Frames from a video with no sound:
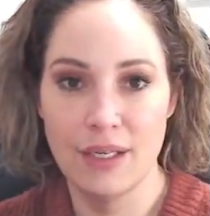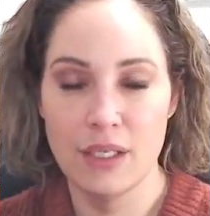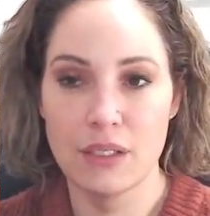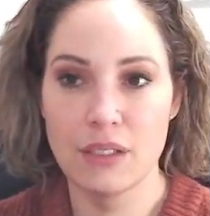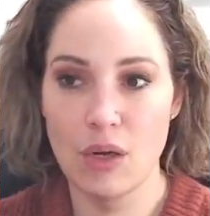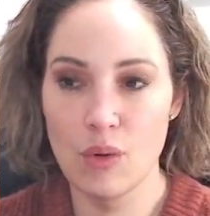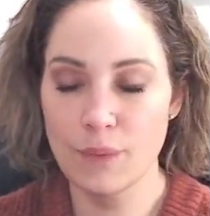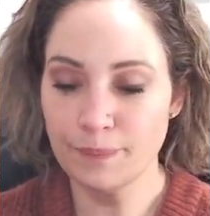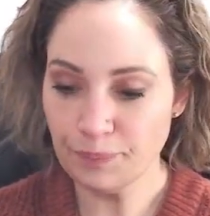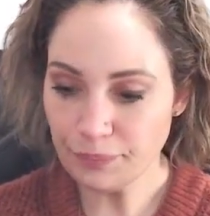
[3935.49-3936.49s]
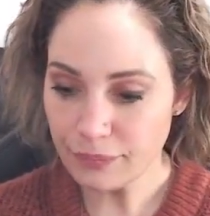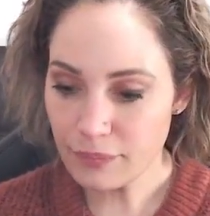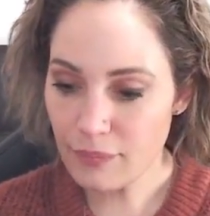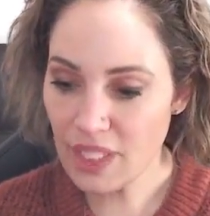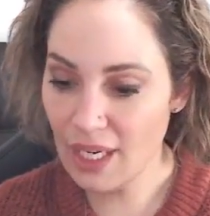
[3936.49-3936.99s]
So,
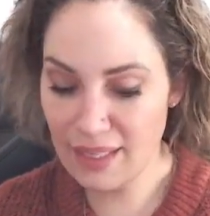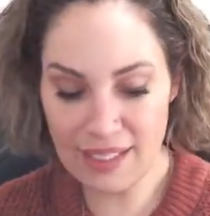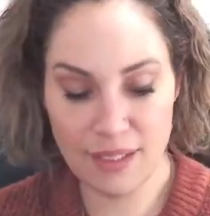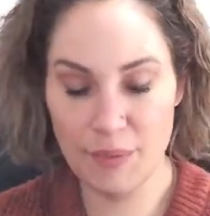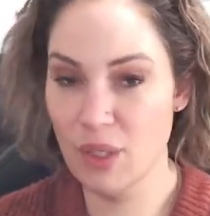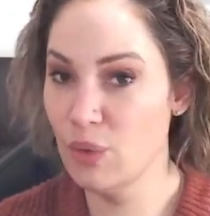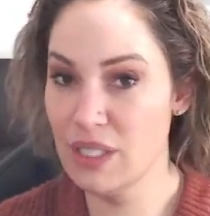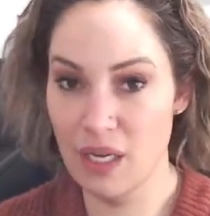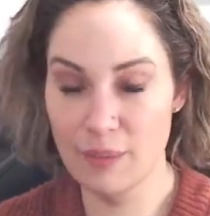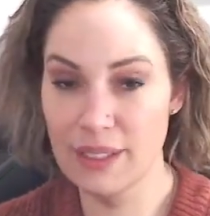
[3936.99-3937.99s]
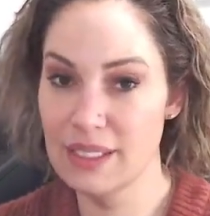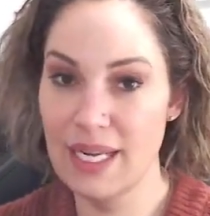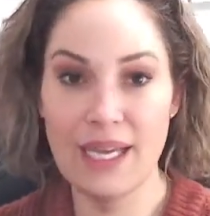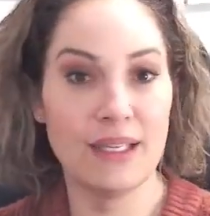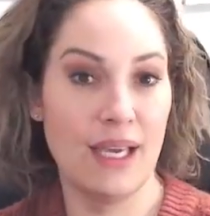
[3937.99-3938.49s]
and that's something we talked about
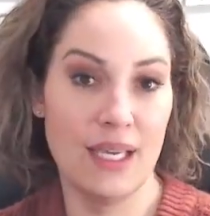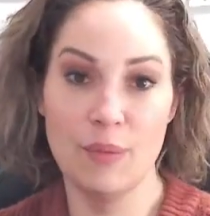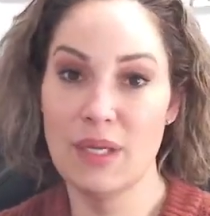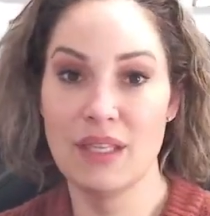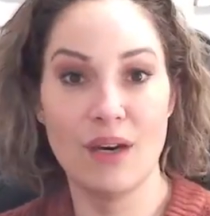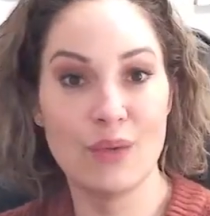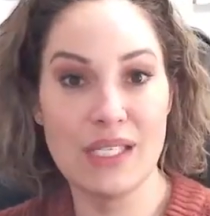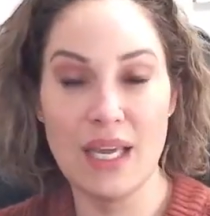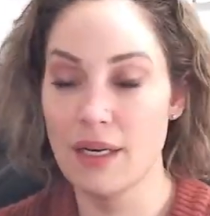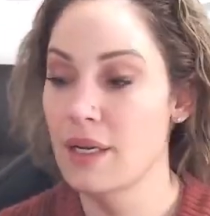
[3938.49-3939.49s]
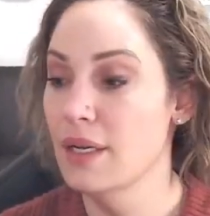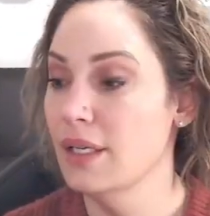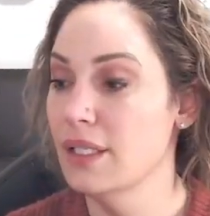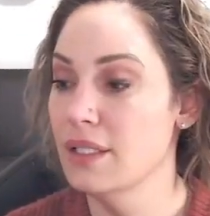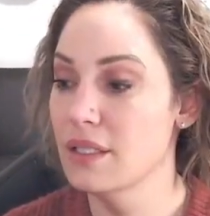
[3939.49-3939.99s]
today in the IEP that I was in,
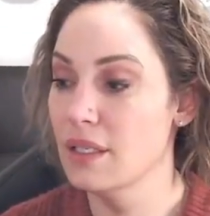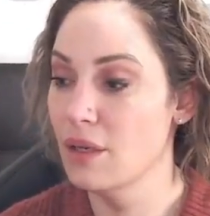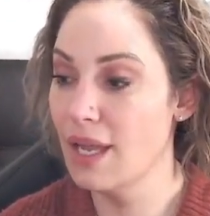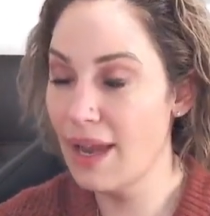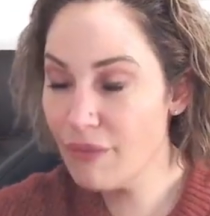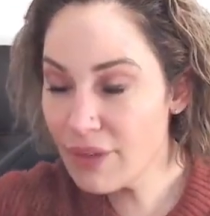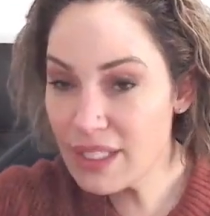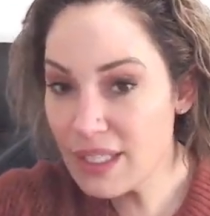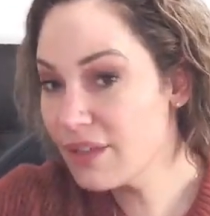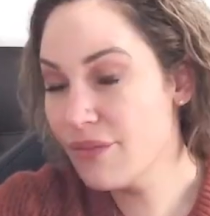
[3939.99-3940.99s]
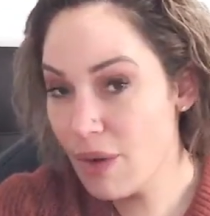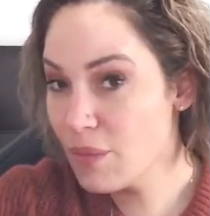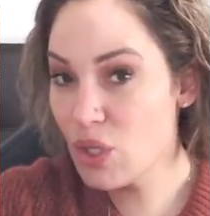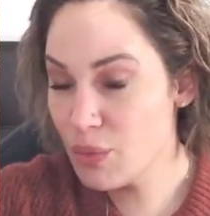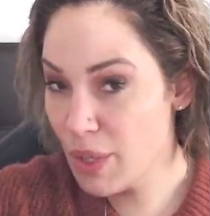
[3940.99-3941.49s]
is everything from
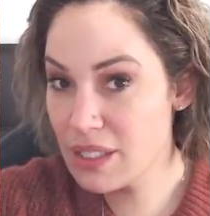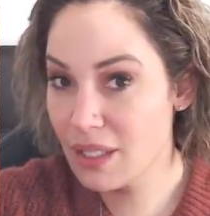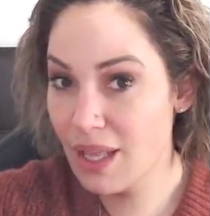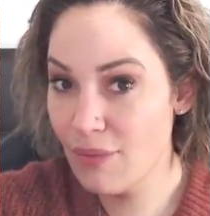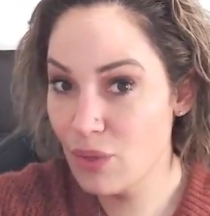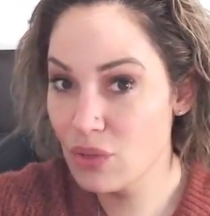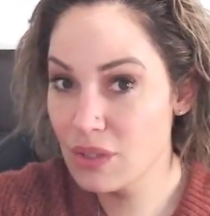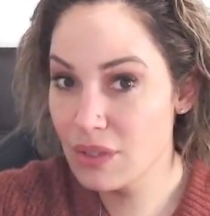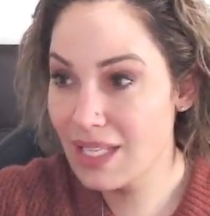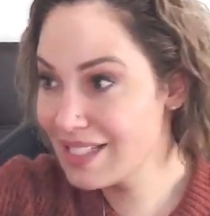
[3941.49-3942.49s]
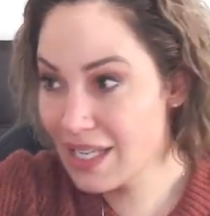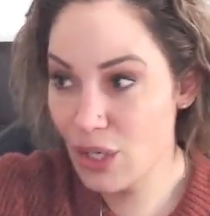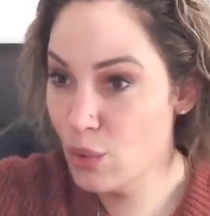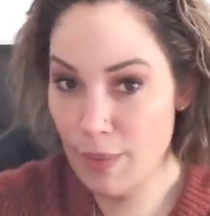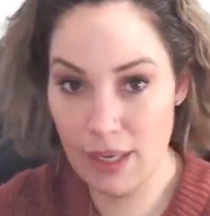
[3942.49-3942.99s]
those present levels. That's how
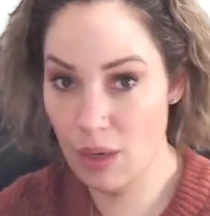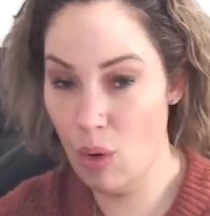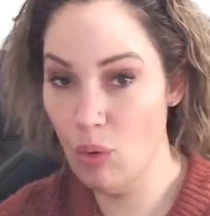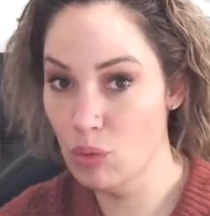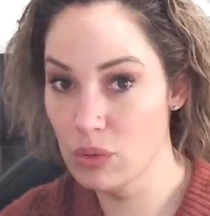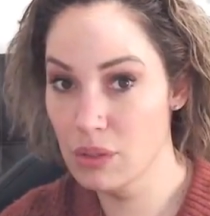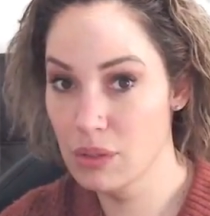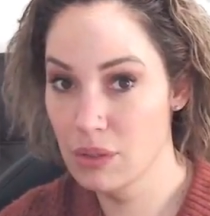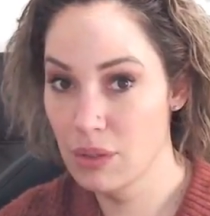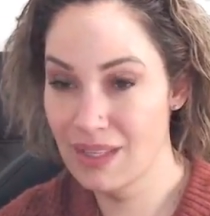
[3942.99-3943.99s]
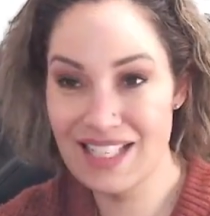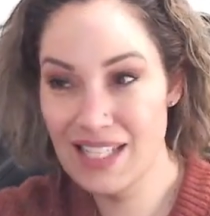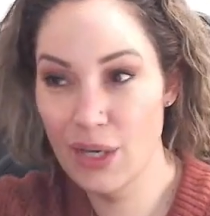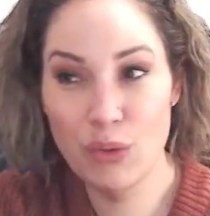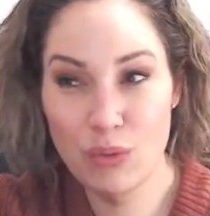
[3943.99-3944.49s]
you make goals. That's
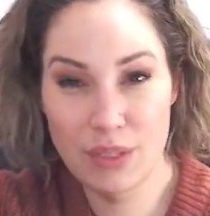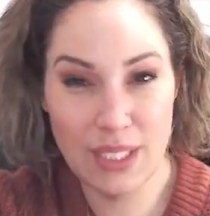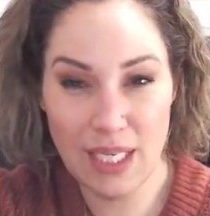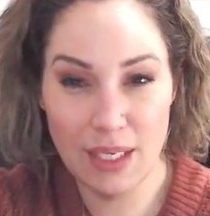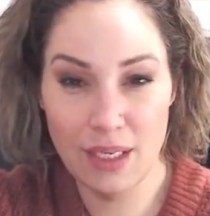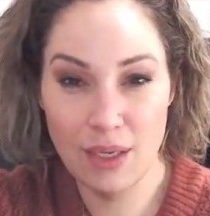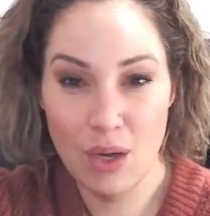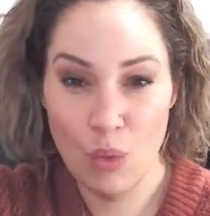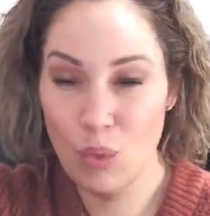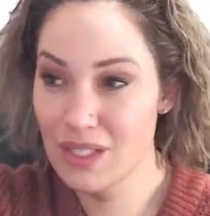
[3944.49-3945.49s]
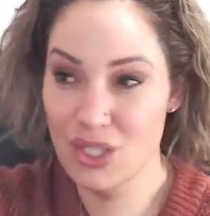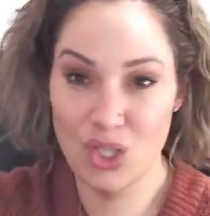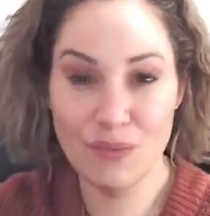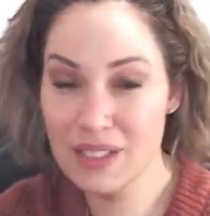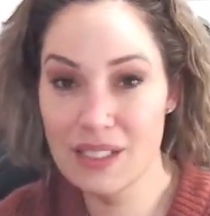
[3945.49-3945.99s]
how you see what
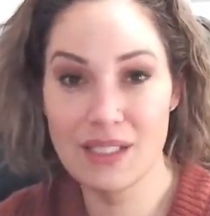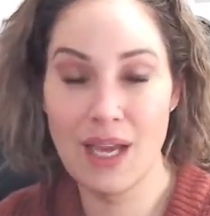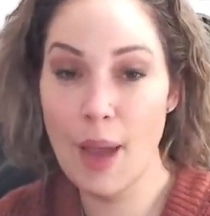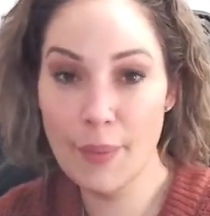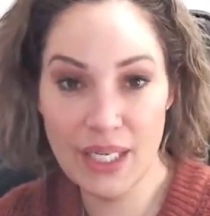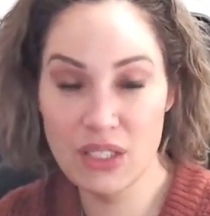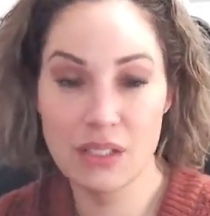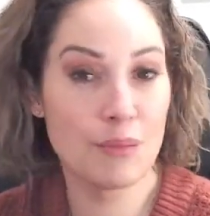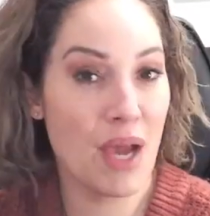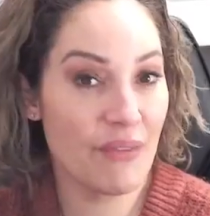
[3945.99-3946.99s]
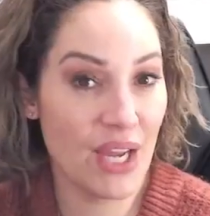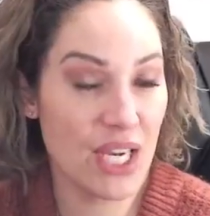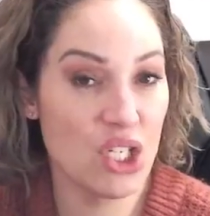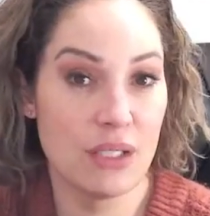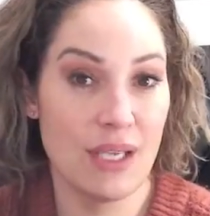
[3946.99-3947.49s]
services, accommodations, and
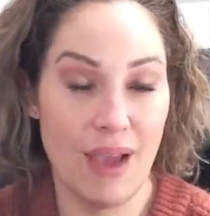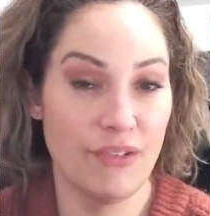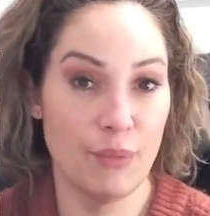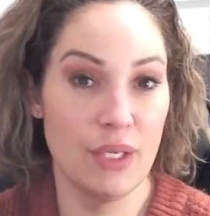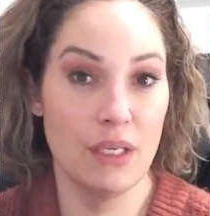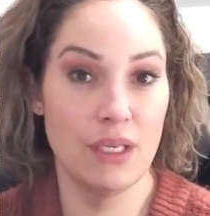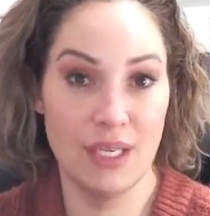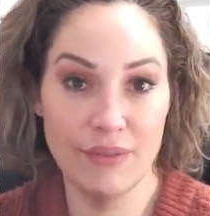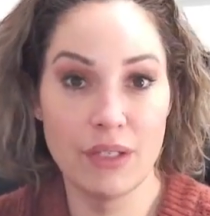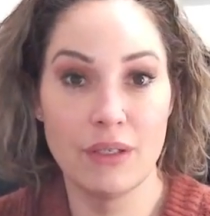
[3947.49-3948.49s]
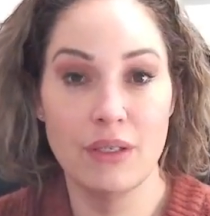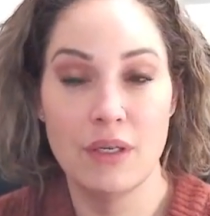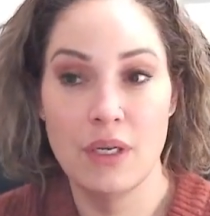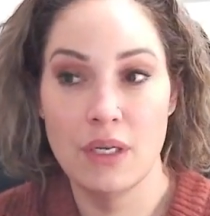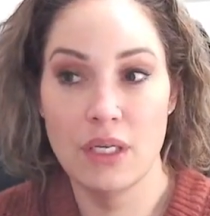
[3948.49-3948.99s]
modifications have to be given,
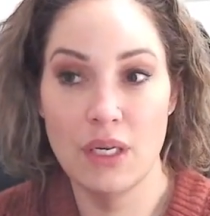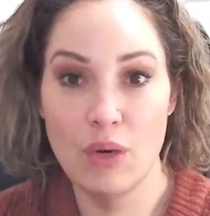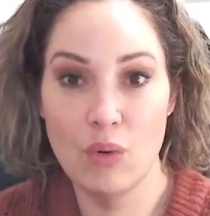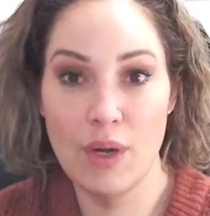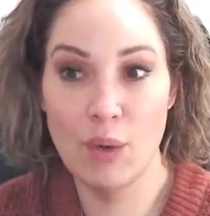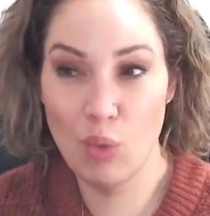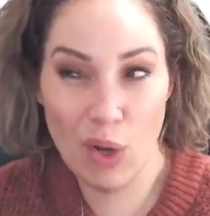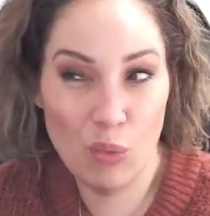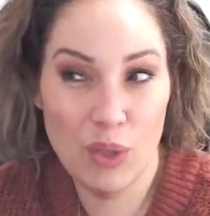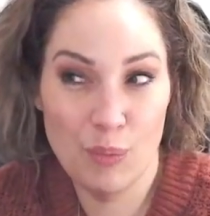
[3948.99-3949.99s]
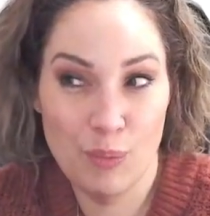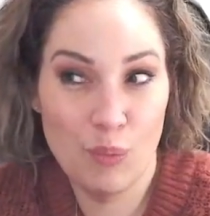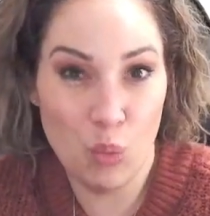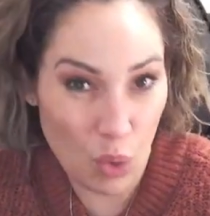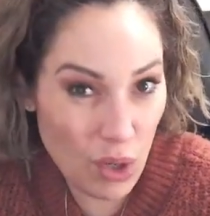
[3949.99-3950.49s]
you know, and what would
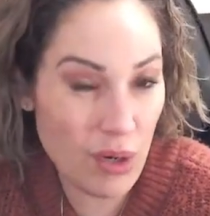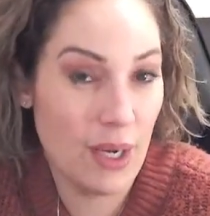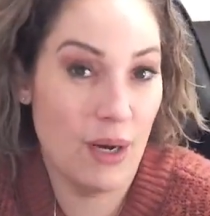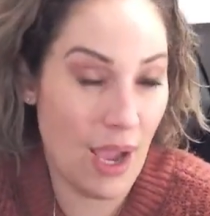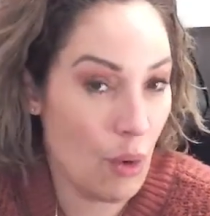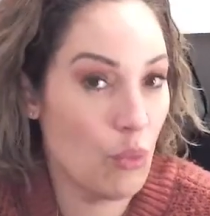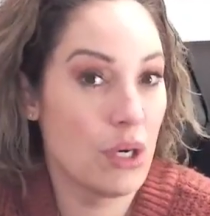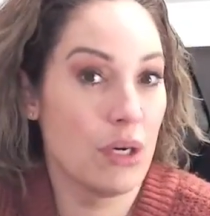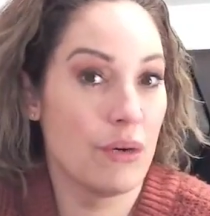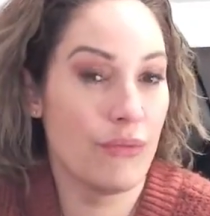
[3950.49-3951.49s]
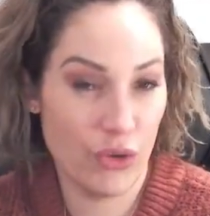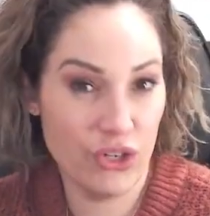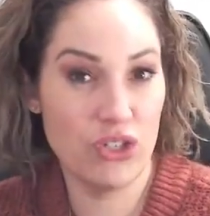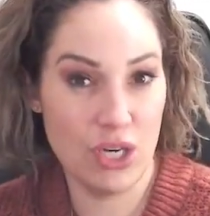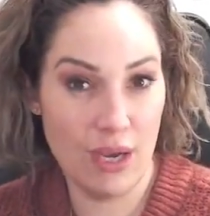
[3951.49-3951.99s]
work and not work for
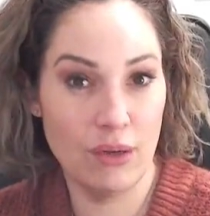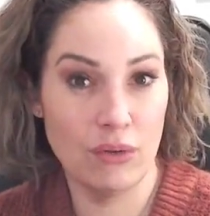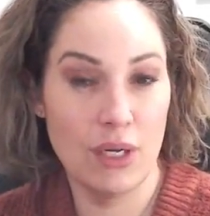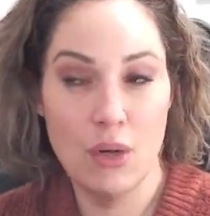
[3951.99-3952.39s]
your child.